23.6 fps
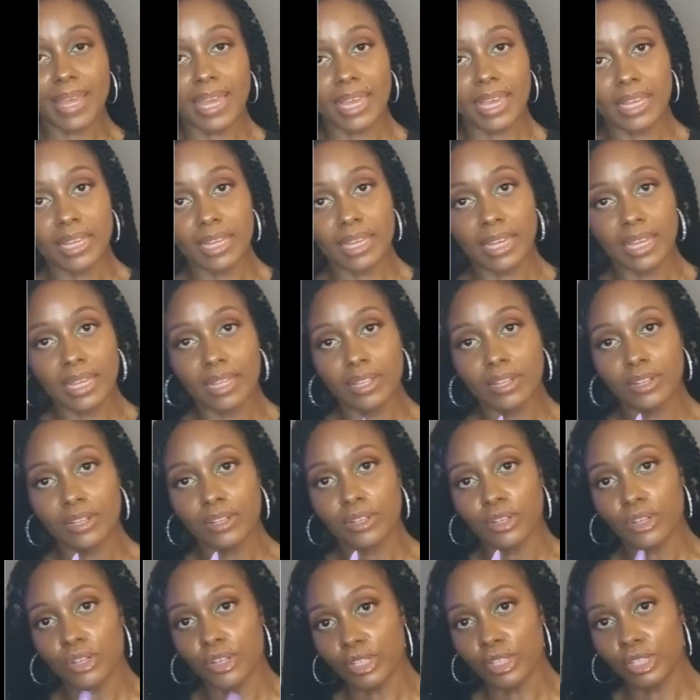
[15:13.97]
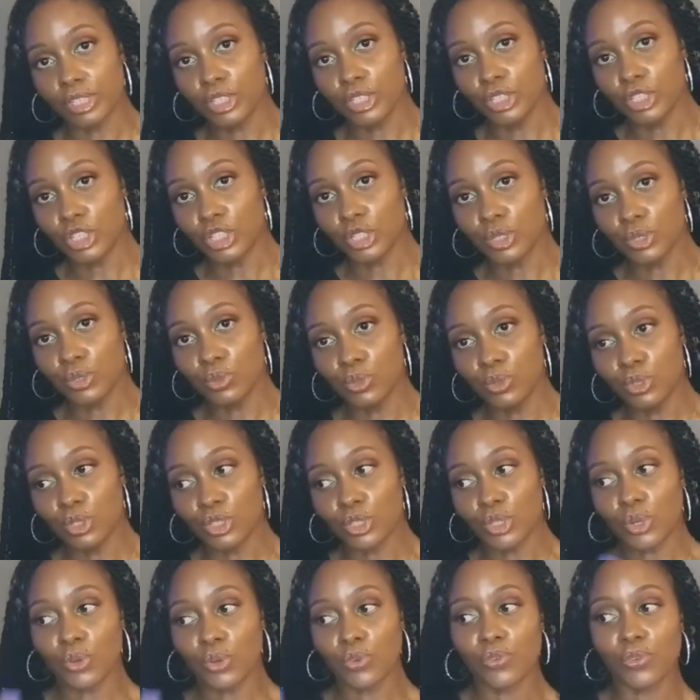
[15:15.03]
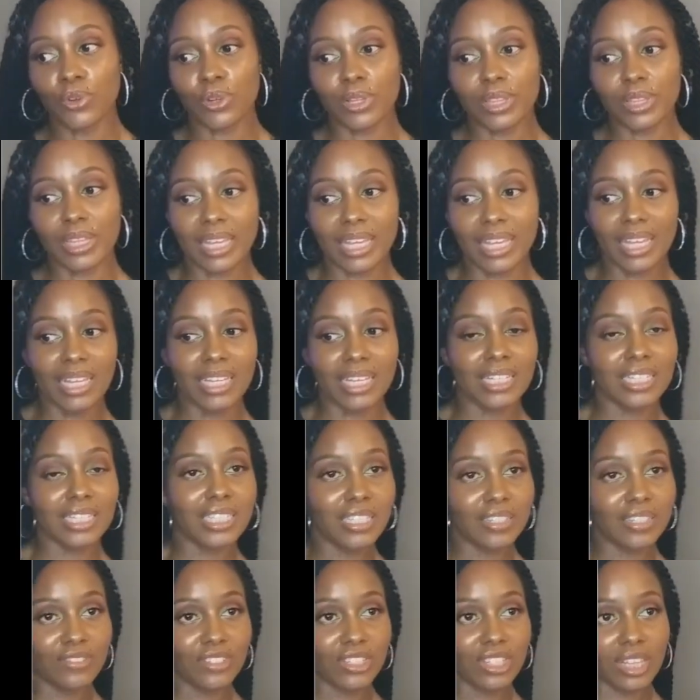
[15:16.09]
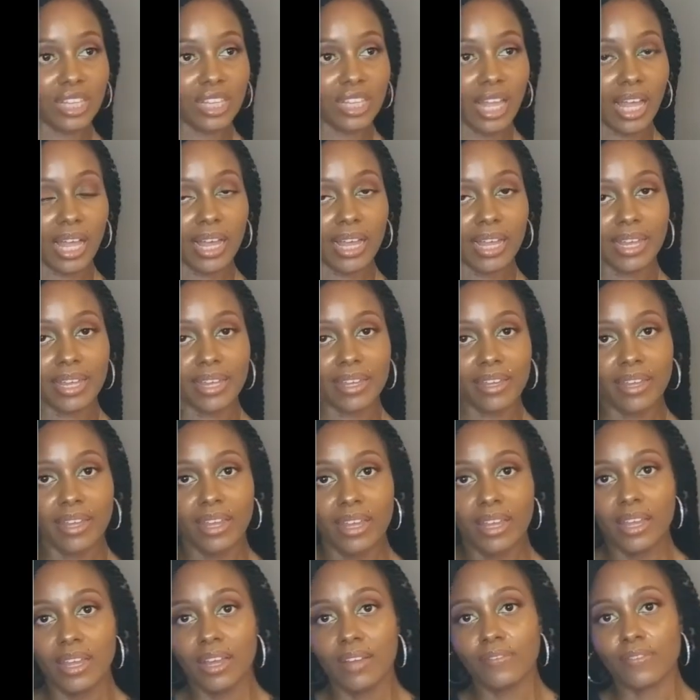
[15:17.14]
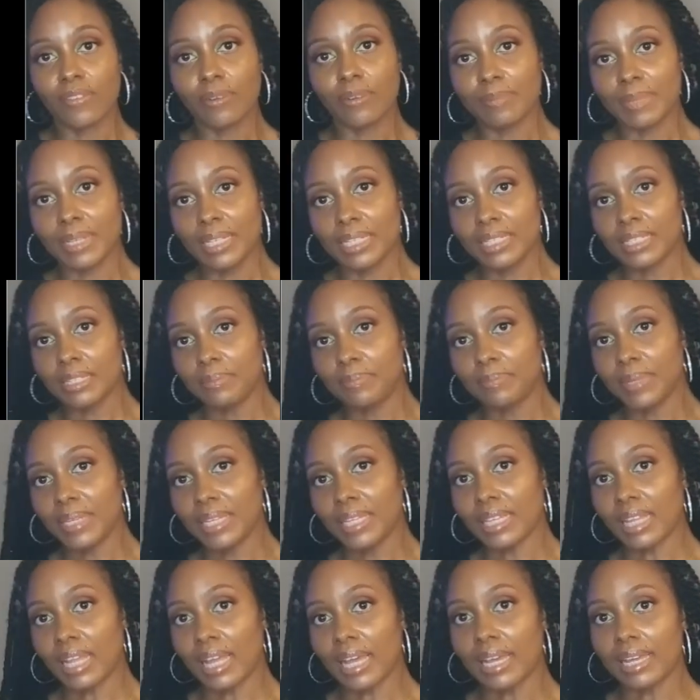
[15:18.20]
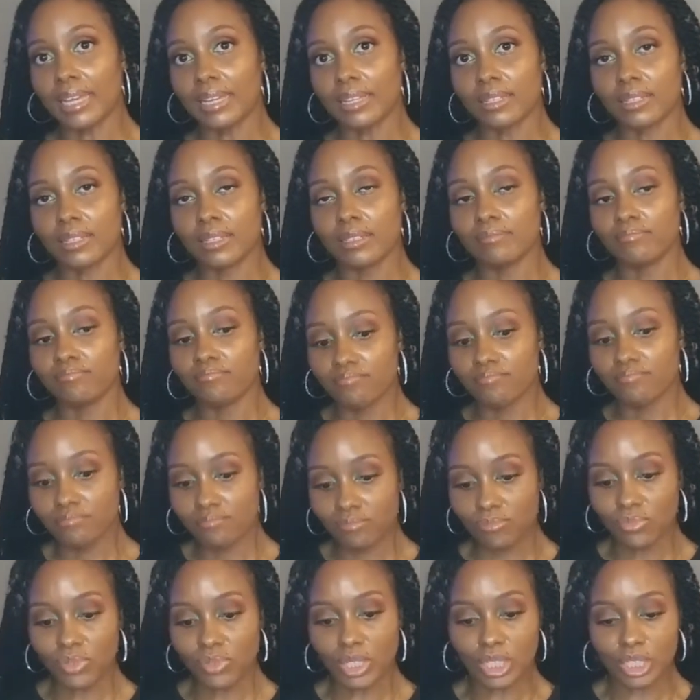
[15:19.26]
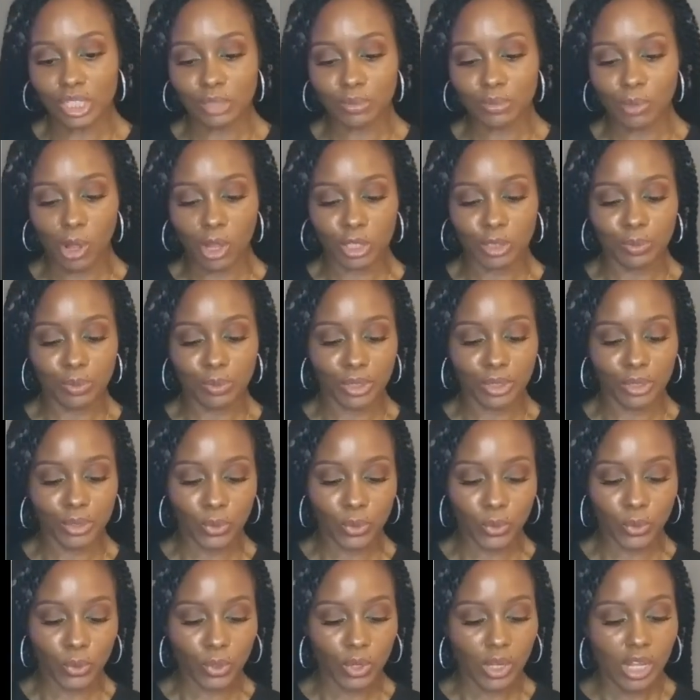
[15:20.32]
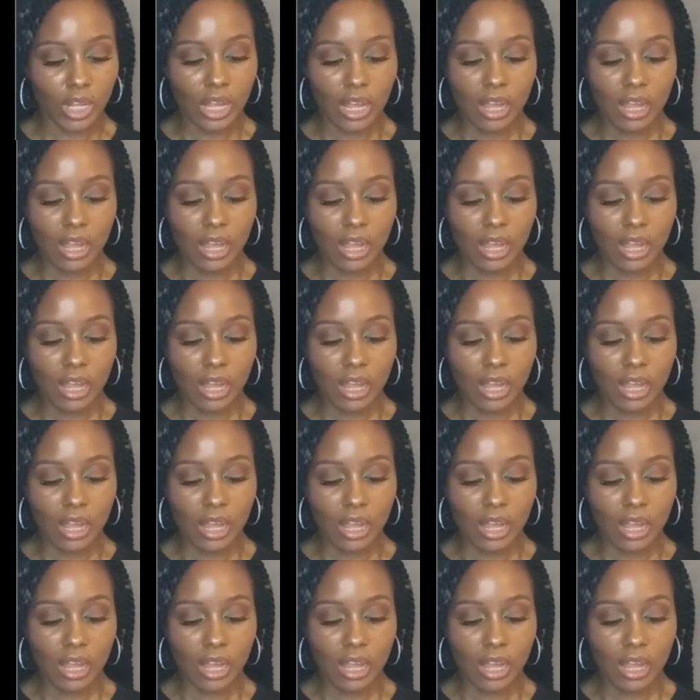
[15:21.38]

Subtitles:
May and early June. So for the end of July, for me to be like really small is pretty cool.